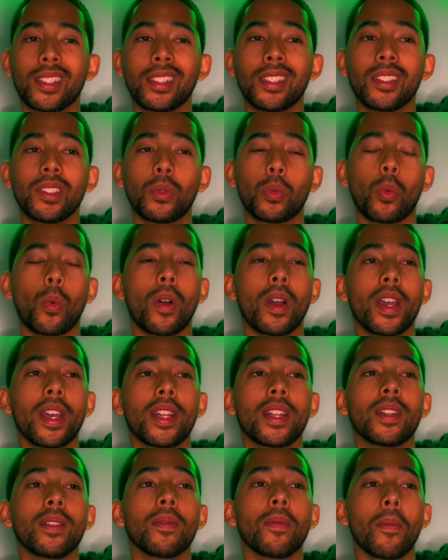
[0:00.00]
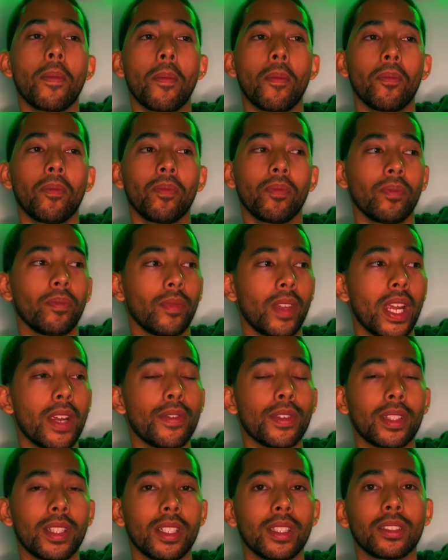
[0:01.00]
is when
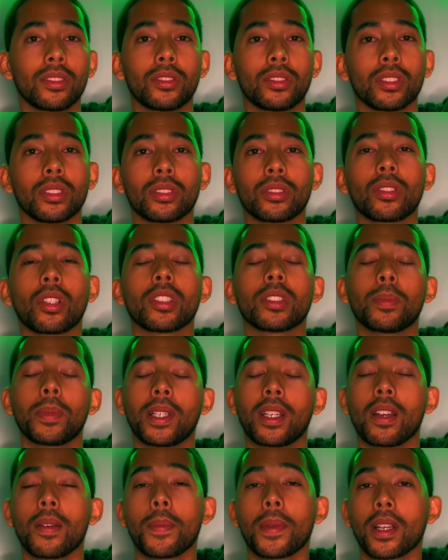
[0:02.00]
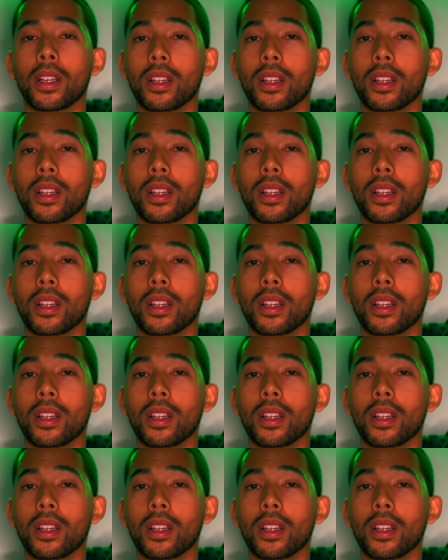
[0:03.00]
everything just starts becoming a